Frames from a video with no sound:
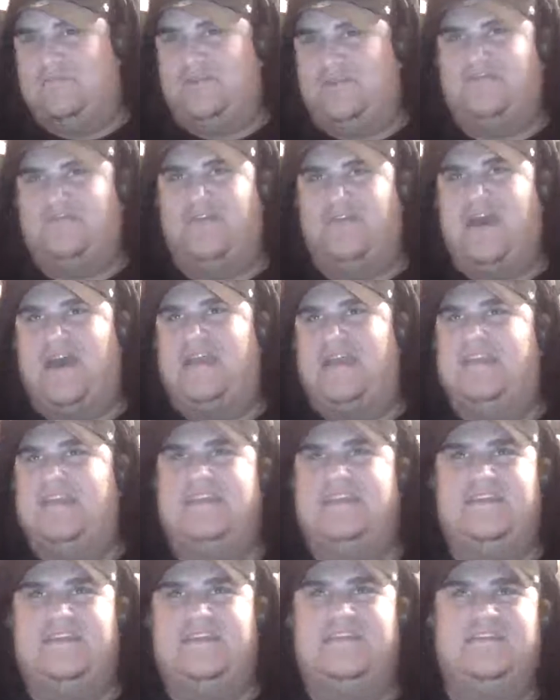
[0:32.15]

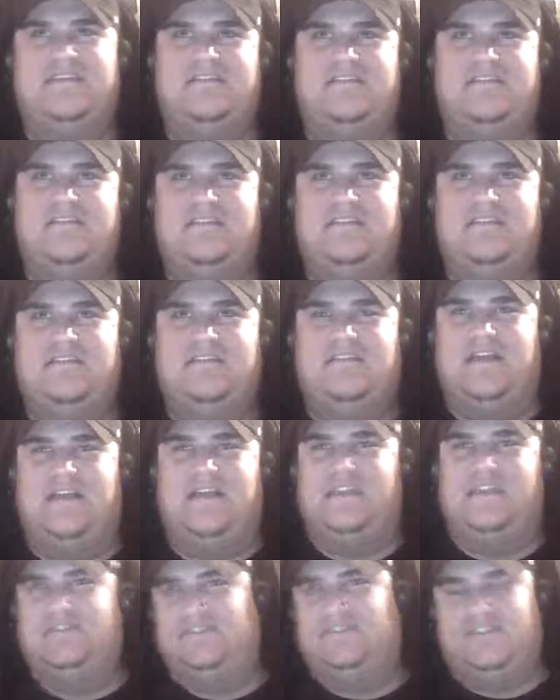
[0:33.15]
McFadden,
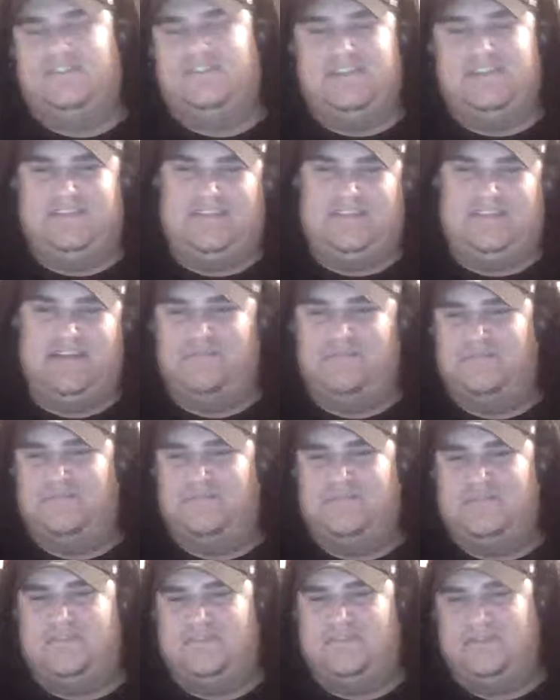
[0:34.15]
and those are just
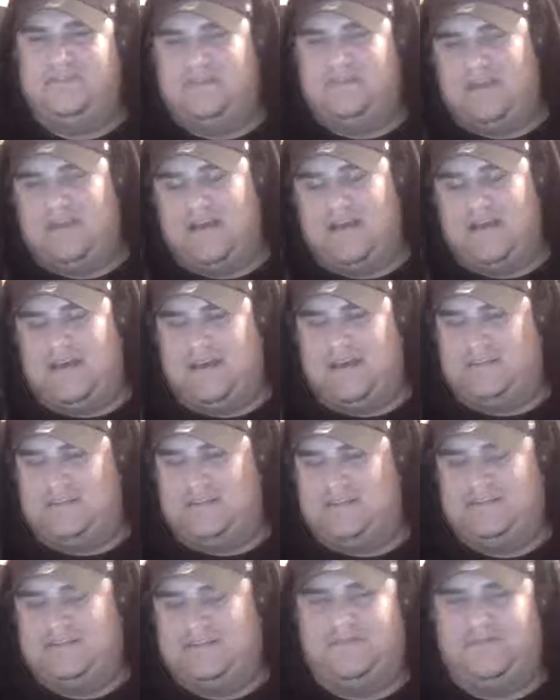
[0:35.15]

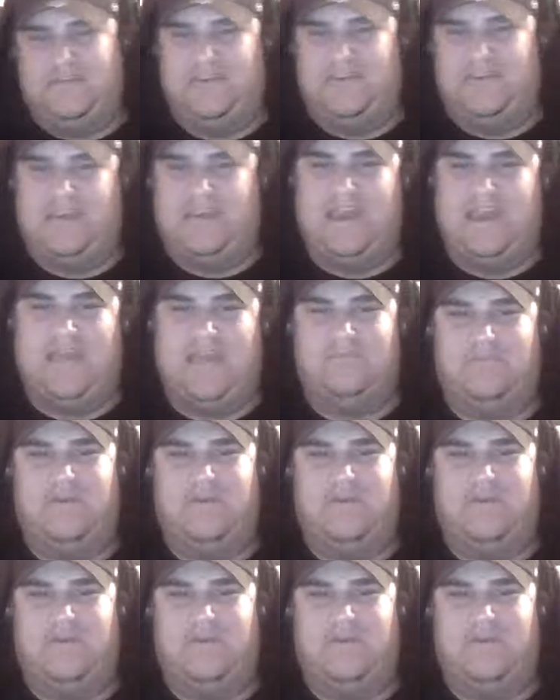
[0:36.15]
just a few to name.